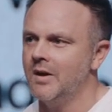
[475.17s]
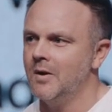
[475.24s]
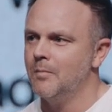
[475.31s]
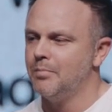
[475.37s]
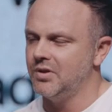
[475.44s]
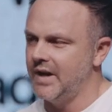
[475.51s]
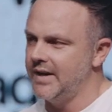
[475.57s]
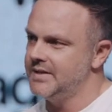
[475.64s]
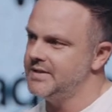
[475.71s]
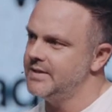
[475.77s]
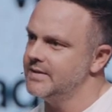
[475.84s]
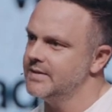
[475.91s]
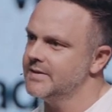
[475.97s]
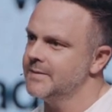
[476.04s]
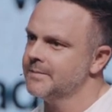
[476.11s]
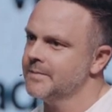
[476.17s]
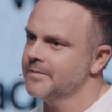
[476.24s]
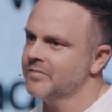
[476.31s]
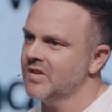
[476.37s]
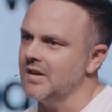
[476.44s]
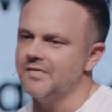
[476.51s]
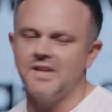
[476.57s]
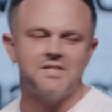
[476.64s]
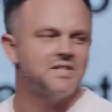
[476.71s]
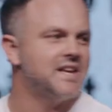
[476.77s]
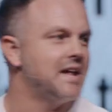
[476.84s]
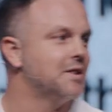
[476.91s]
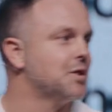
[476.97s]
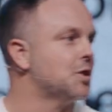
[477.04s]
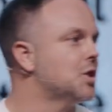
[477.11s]
places. This is a
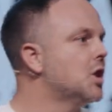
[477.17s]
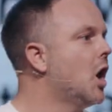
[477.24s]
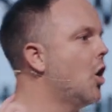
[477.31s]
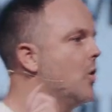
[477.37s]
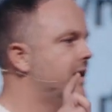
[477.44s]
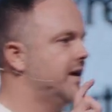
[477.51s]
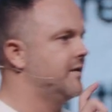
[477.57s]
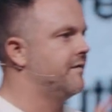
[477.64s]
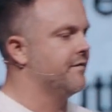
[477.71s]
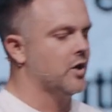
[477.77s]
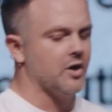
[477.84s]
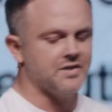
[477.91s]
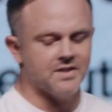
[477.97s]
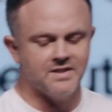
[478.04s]
loaded verse,